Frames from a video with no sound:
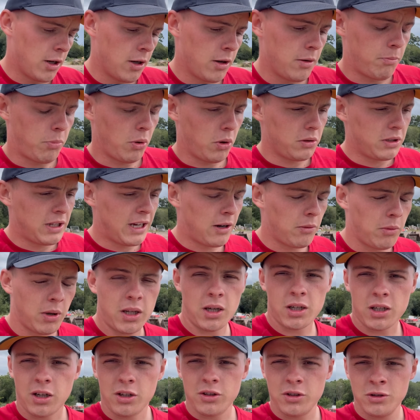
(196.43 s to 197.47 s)
But yeah, when I
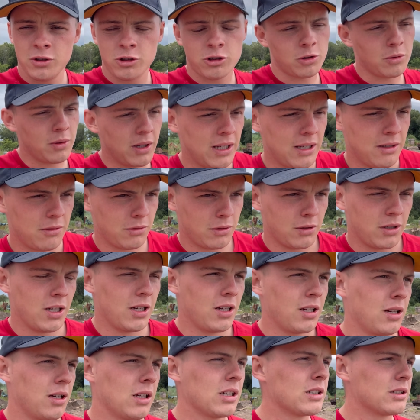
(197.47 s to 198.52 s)
got used to it,
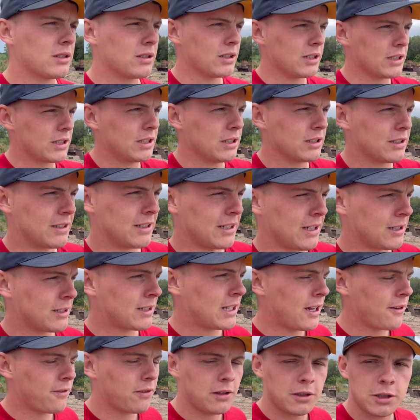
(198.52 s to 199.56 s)
it could
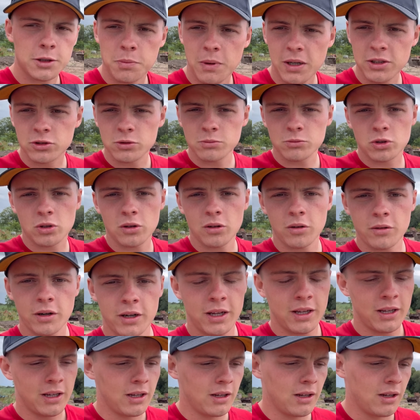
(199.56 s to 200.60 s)
definitely spread some slurry.
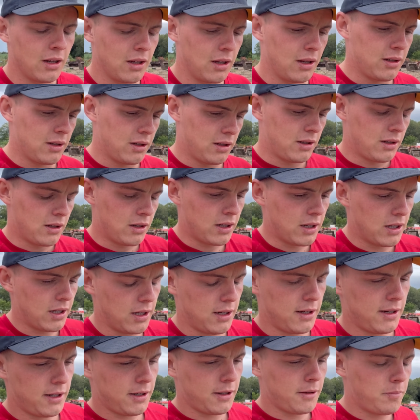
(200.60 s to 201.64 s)

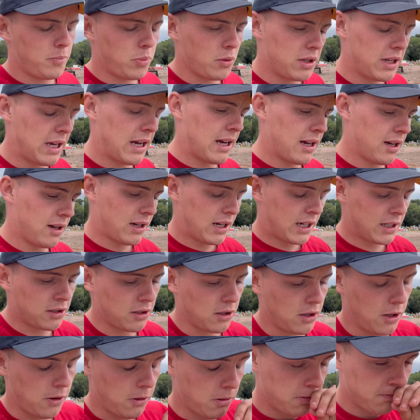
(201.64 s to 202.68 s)
But yeah, I don't
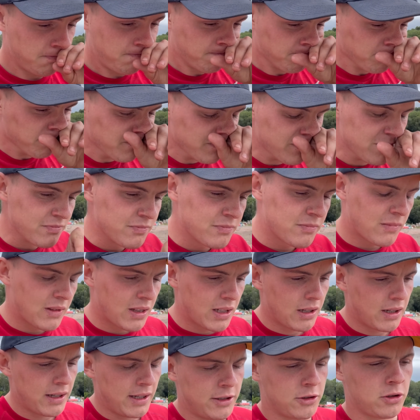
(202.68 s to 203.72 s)
know.
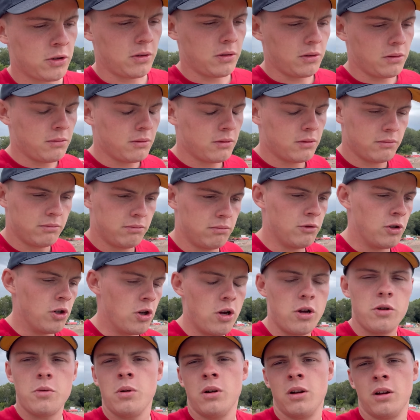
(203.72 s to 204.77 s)
It's all
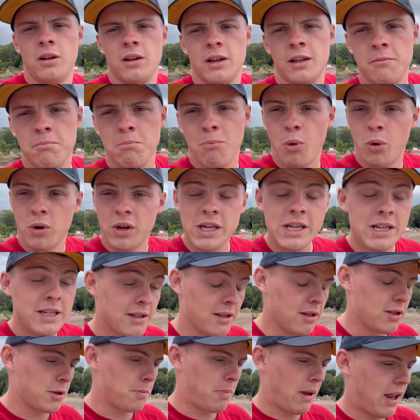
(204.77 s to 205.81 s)
new and money to
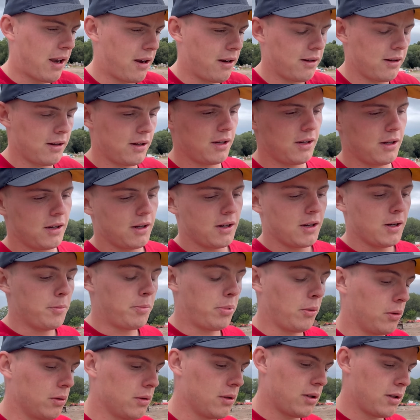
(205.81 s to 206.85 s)
spend.
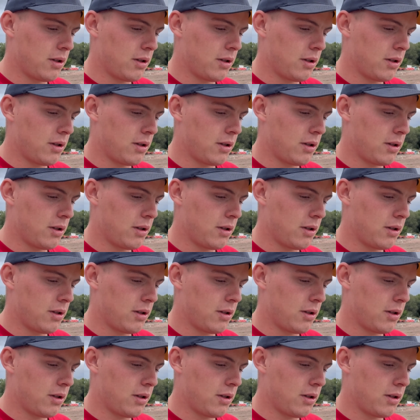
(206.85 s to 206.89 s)
But